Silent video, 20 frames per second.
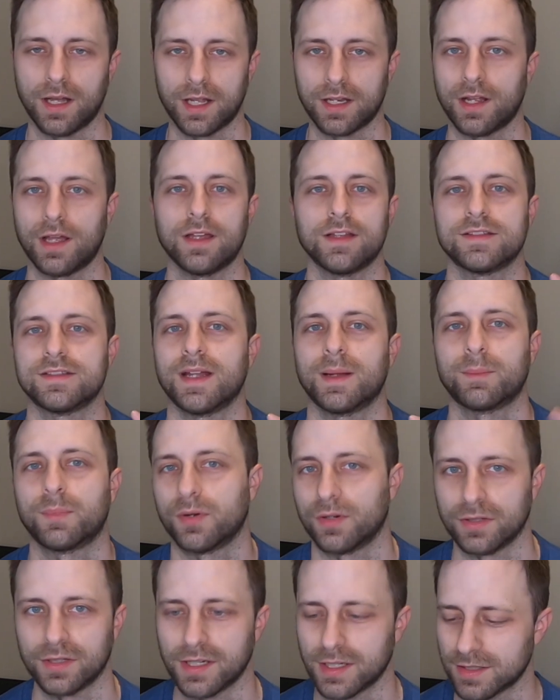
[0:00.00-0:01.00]
it's not
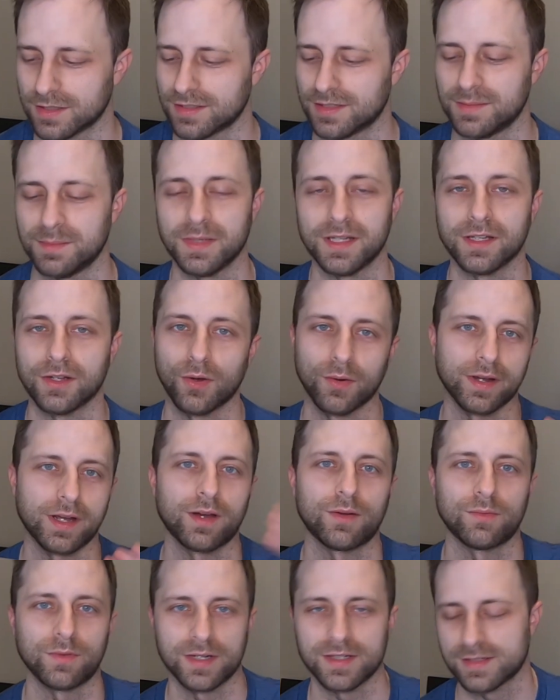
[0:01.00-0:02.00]
pertinent to me going
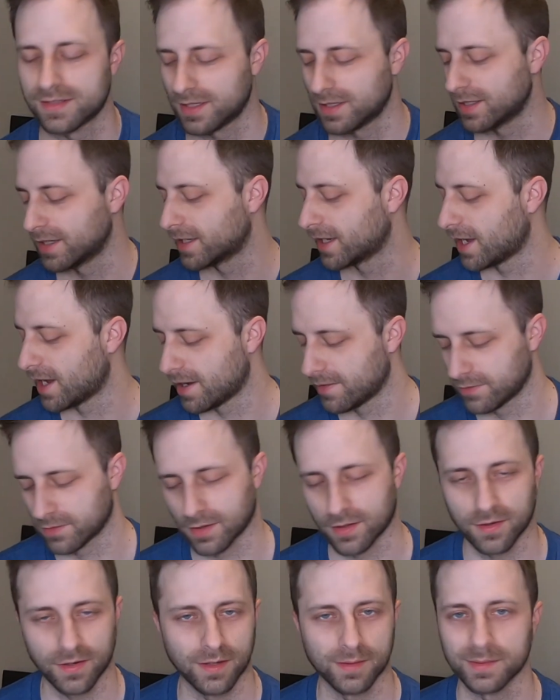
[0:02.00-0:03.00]
out racing. Like, I have
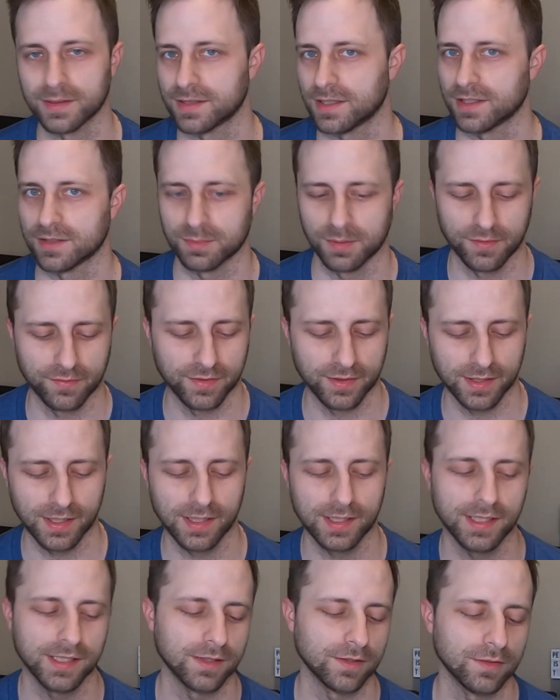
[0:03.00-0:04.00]
another helmet that's perfectly
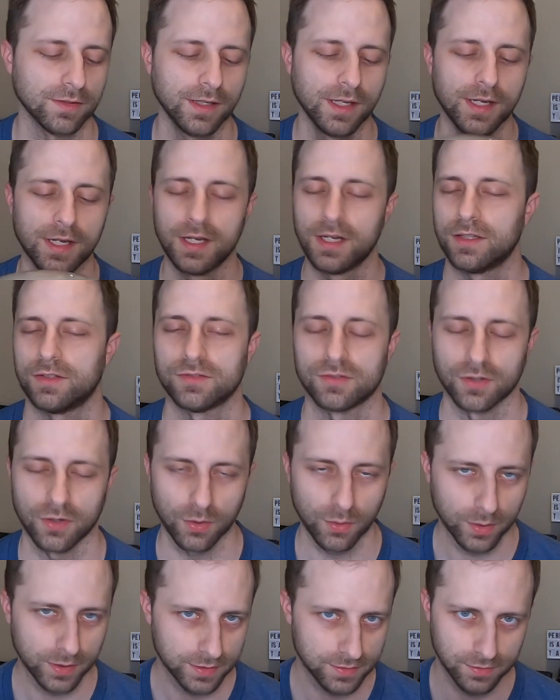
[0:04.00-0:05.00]
legal,
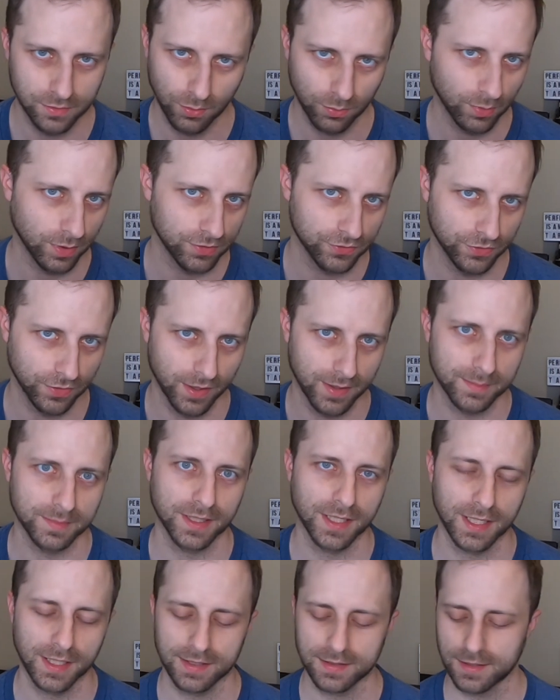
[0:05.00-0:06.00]
so it's no rush for him to
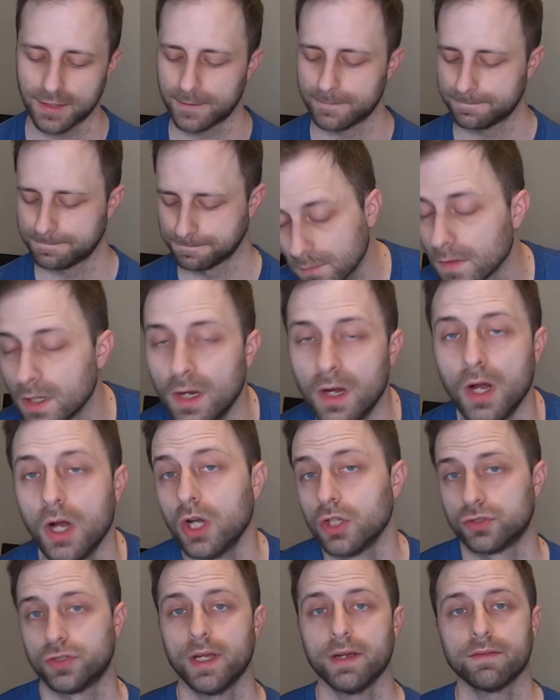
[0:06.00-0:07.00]
get it done.
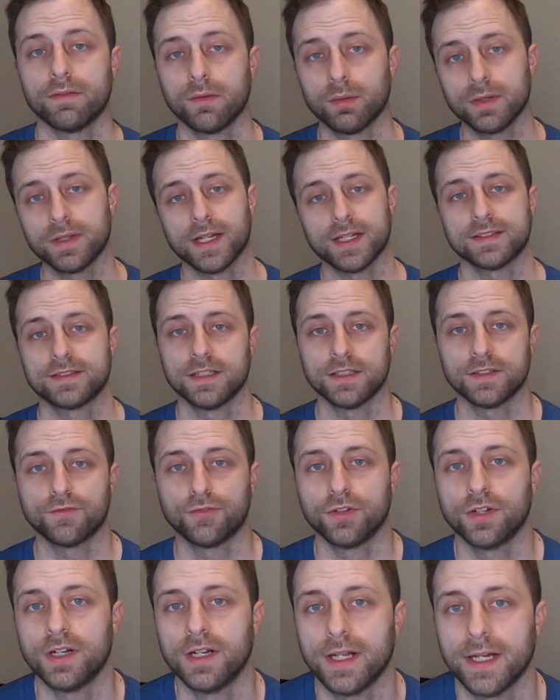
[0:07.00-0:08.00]
So yeah, everyone, that's it for
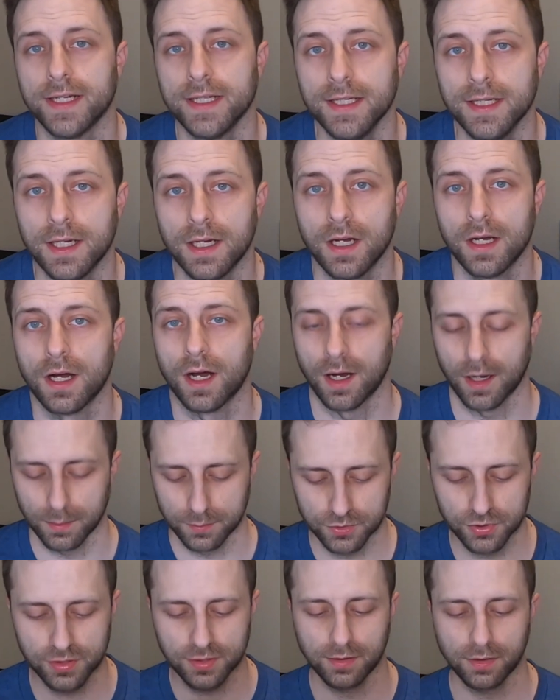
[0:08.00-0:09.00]
today.
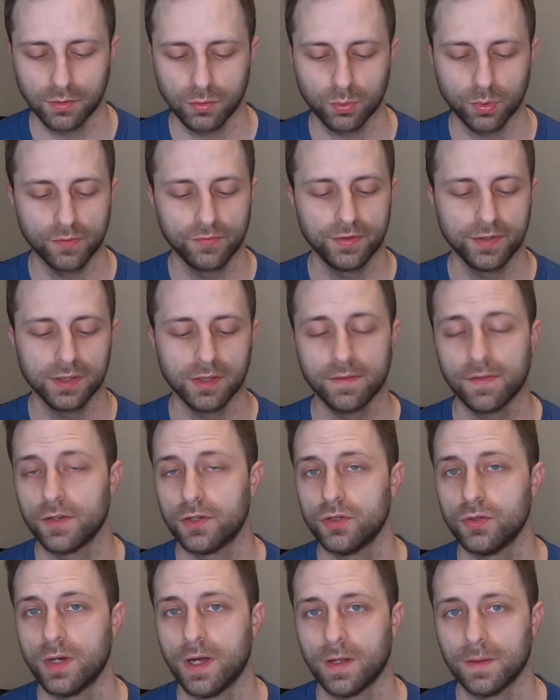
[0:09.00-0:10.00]
Just a little reveal of the
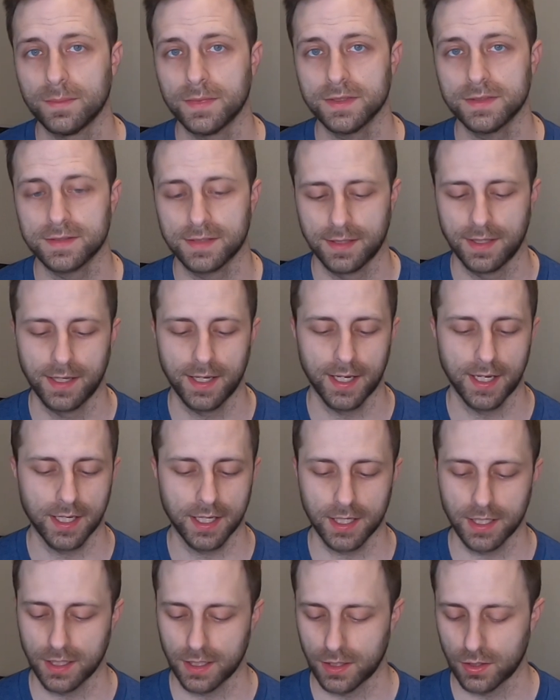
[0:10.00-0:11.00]
new helmet,
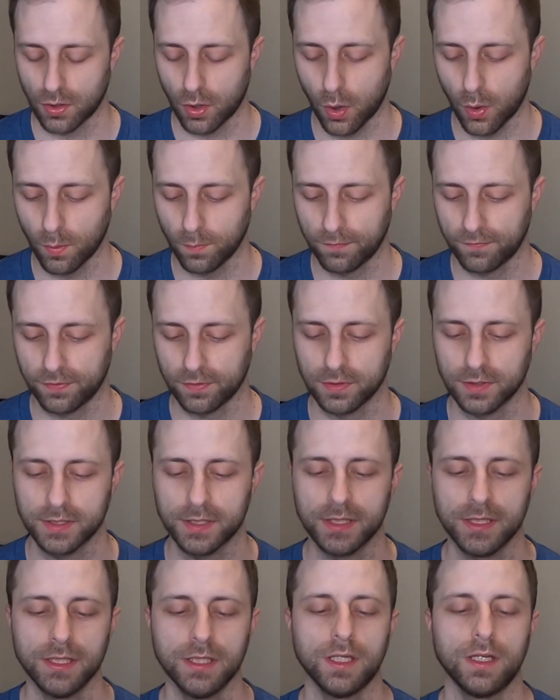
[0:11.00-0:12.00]
and
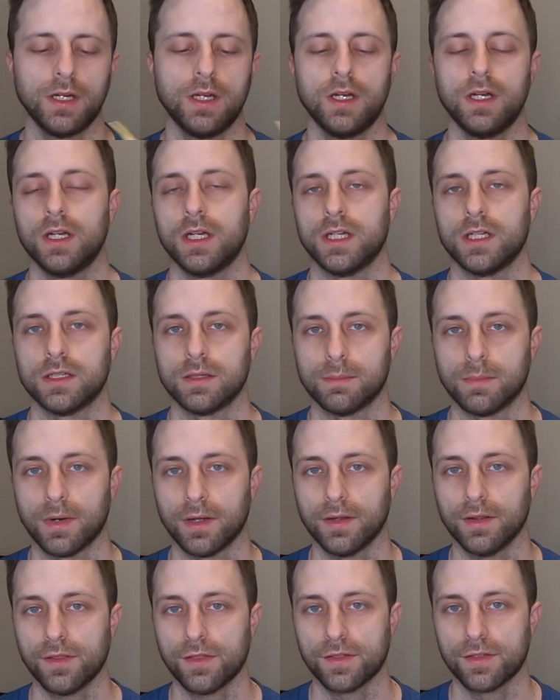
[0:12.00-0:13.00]
hopefully in a
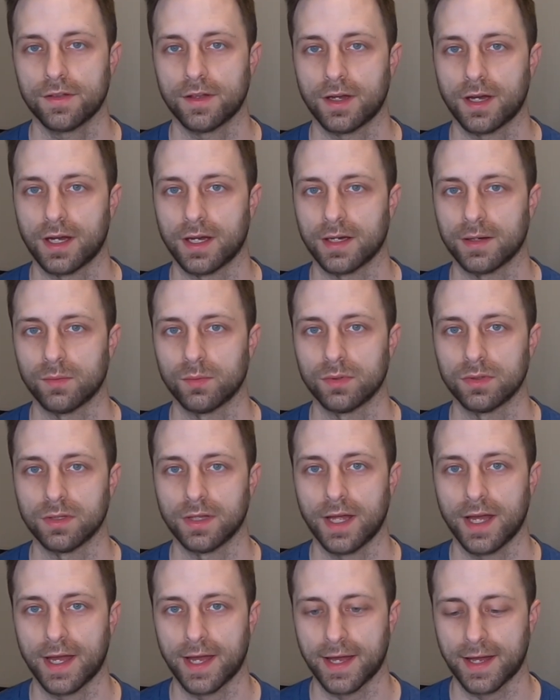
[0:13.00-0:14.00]
month I will
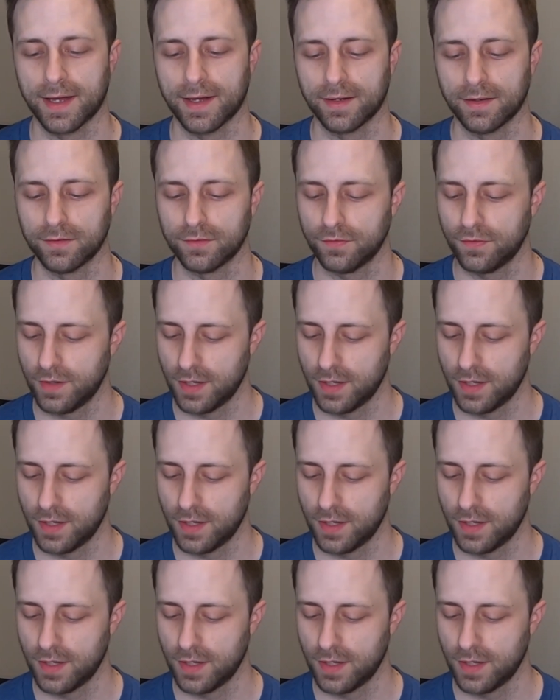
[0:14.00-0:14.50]
have